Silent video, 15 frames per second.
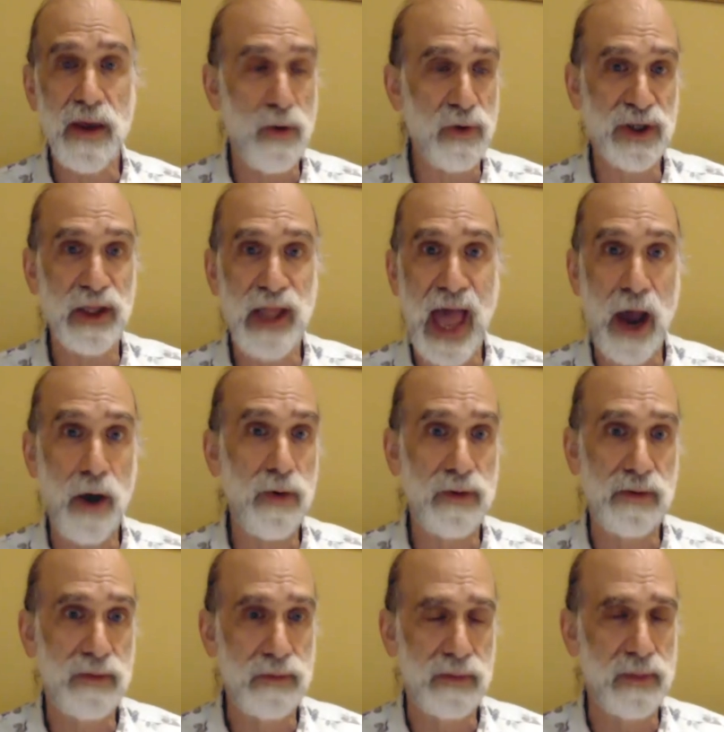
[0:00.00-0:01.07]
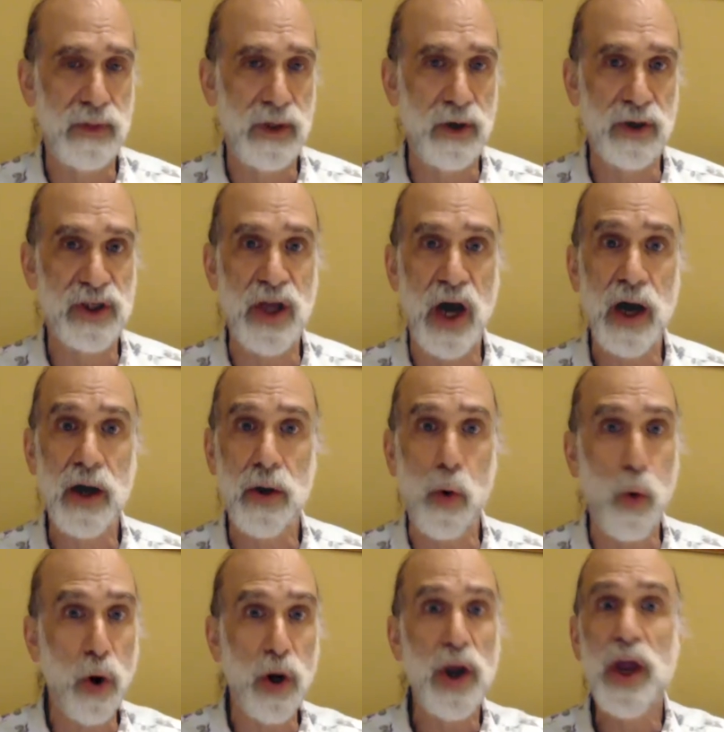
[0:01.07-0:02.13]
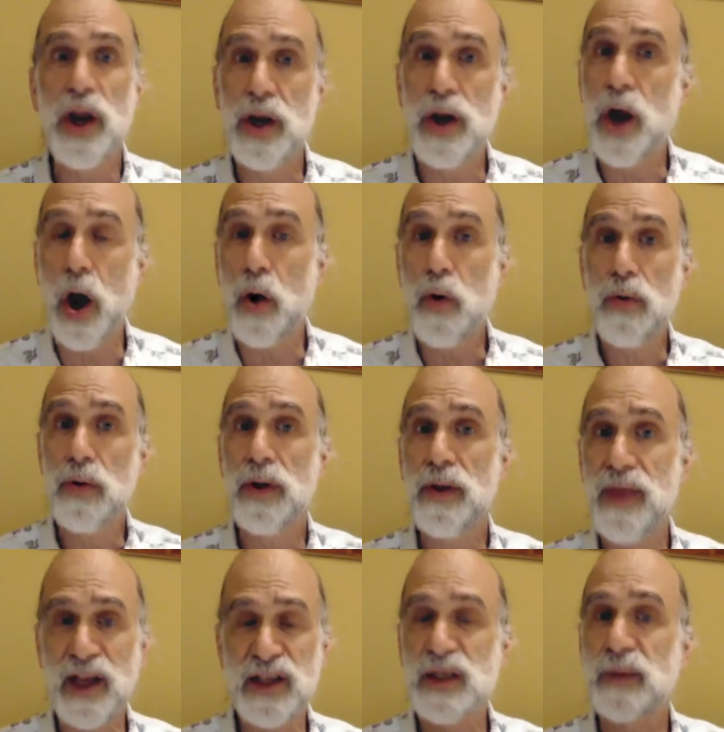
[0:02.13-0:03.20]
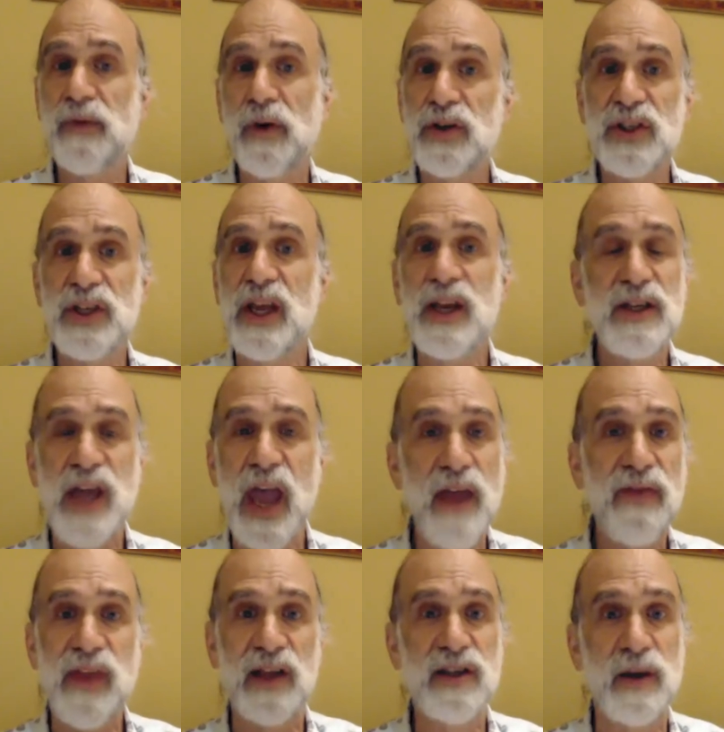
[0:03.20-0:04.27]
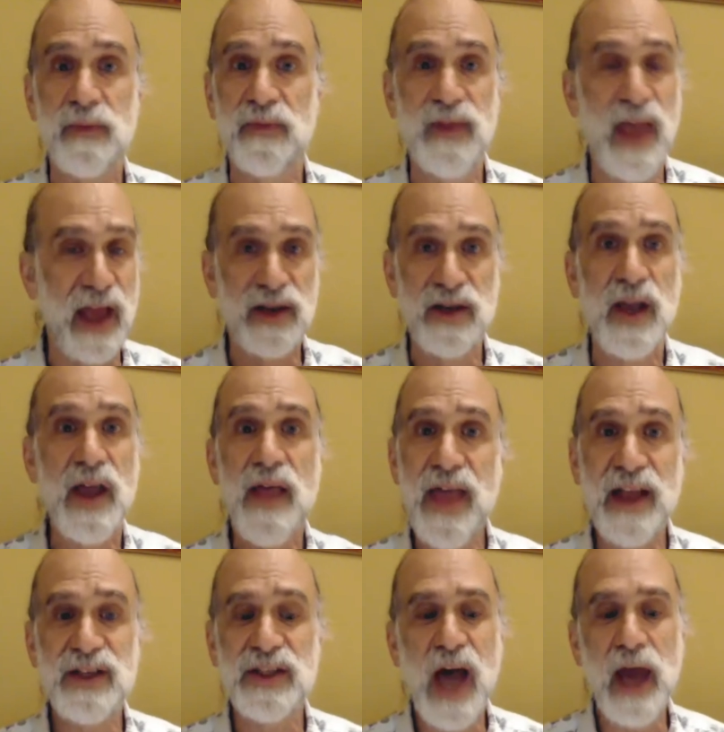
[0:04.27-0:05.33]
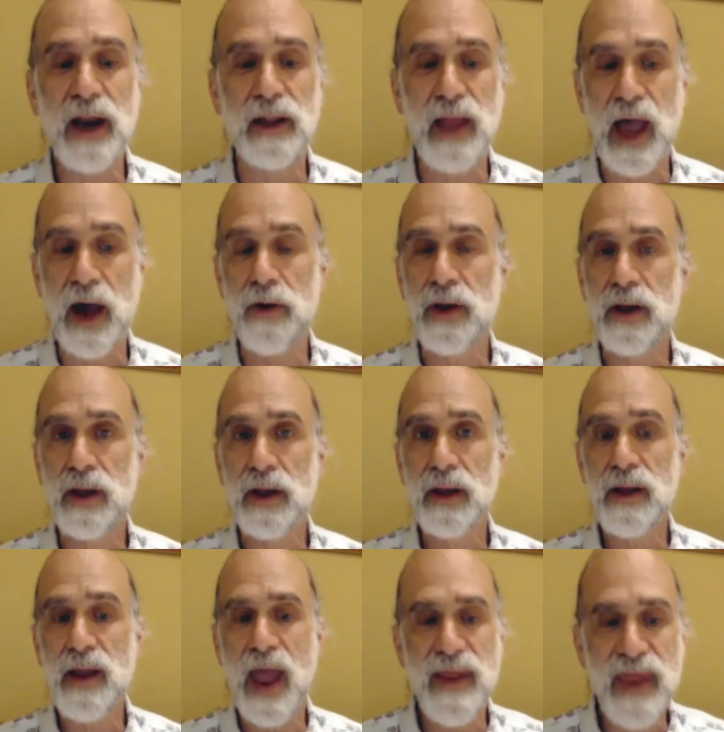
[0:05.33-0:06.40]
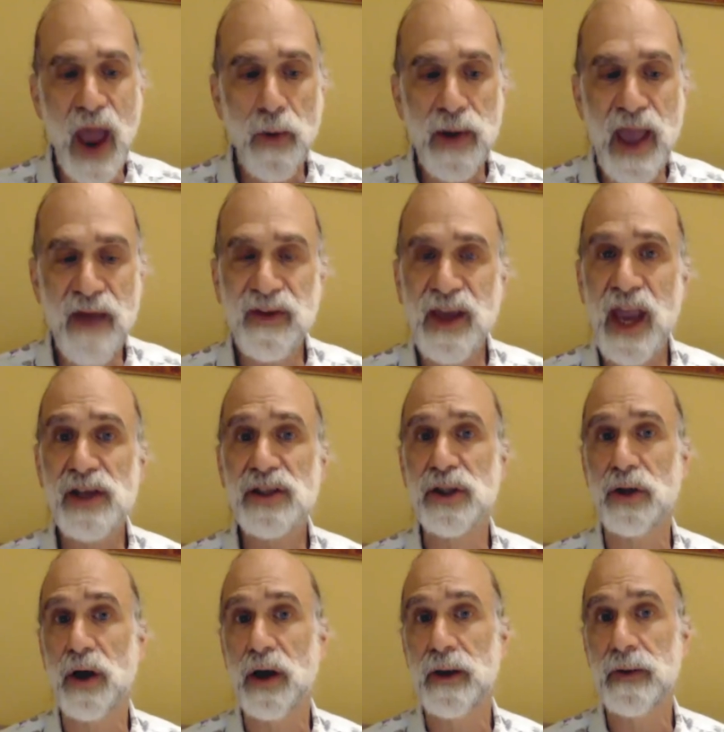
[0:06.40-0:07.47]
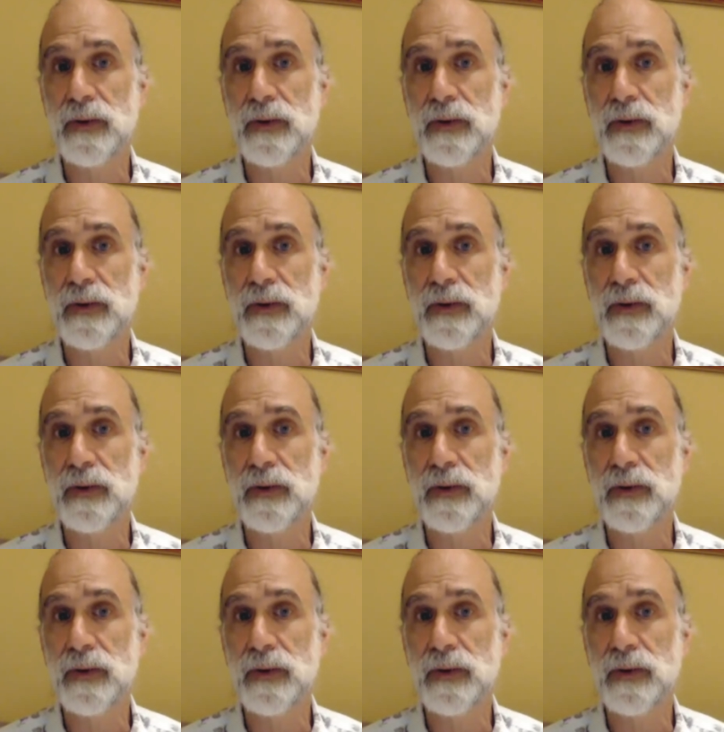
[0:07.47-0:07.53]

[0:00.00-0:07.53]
It was allowed. You're stuck. Or no, that subverts the intent. That's a, that that's not allowed. And now we have case law.